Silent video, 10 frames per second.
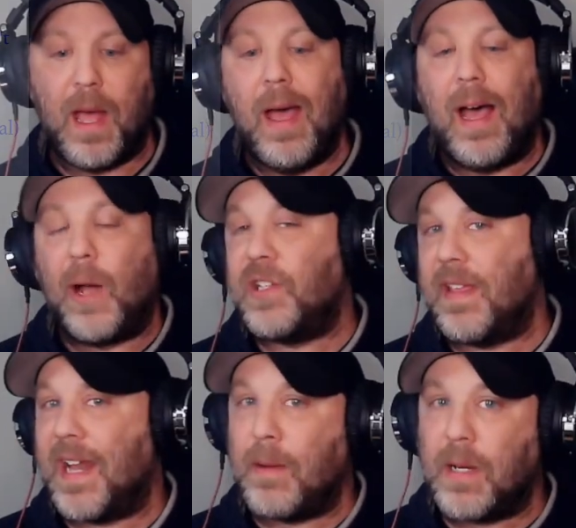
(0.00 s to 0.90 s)
I would say
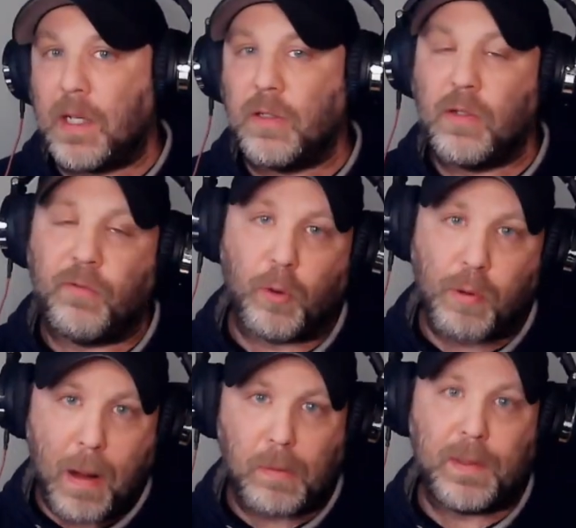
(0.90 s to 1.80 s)
that I'm in for
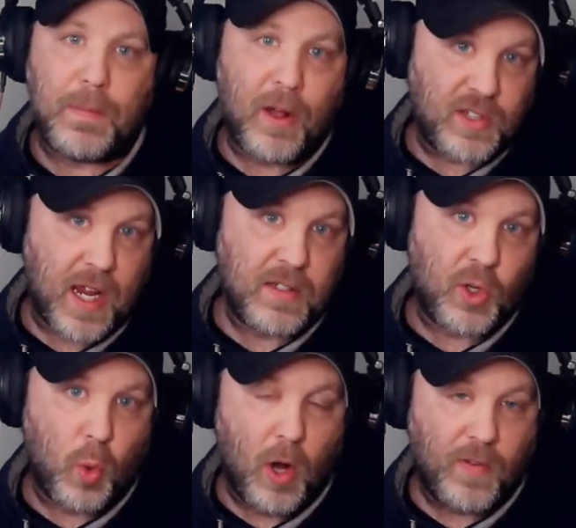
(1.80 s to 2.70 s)
probably about 10 to
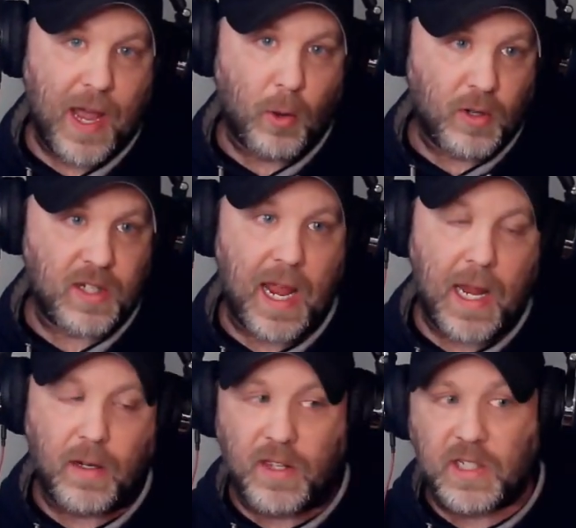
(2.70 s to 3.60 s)
12 hours.
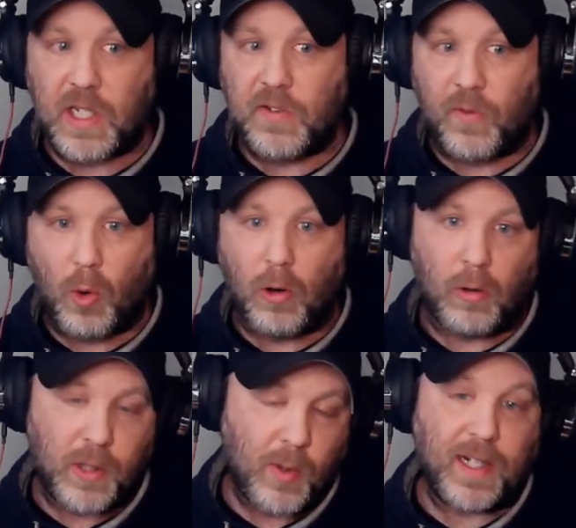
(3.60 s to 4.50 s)
And this is for,
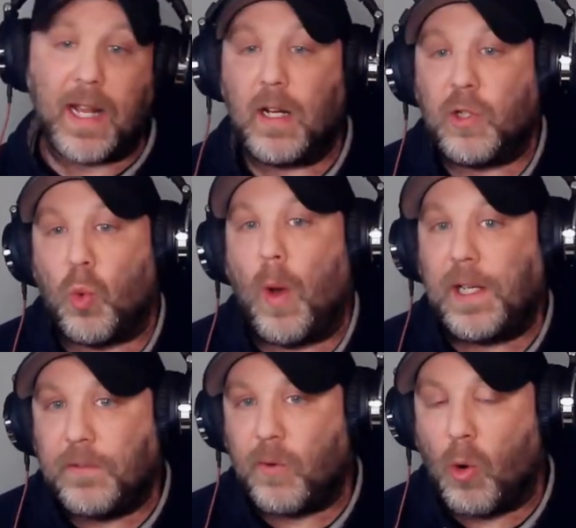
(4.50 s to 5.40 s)
again, a
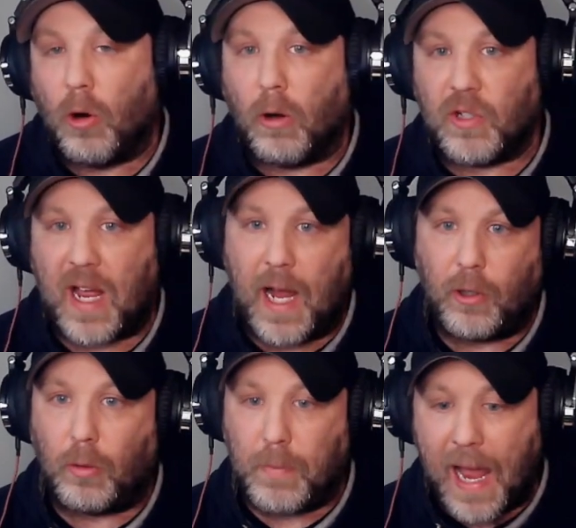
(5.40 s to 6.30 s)
24
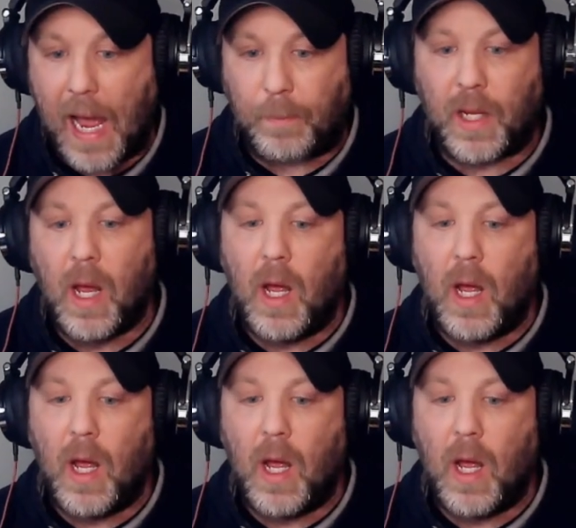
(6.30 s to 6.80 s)
tile map.